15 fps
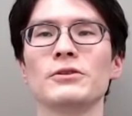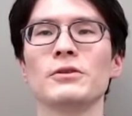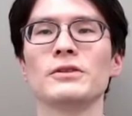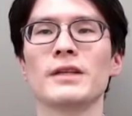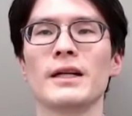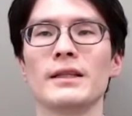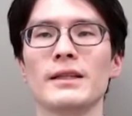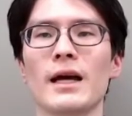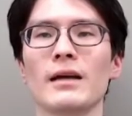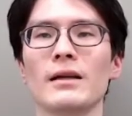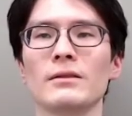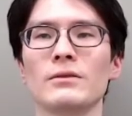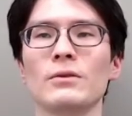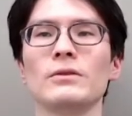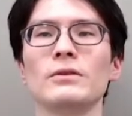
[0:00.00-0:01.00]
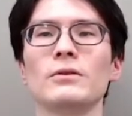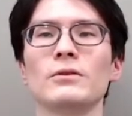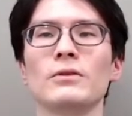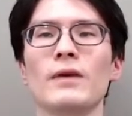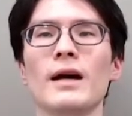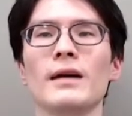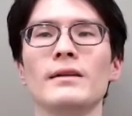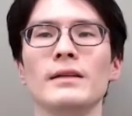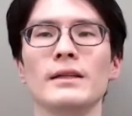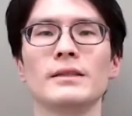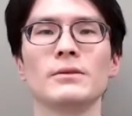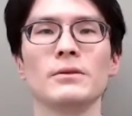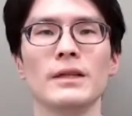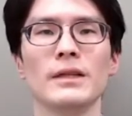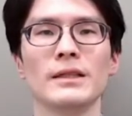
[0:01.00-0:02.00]
bugs have been
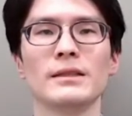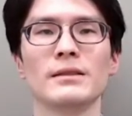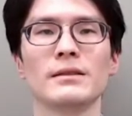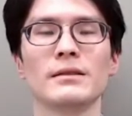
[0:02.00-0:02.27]
resolved.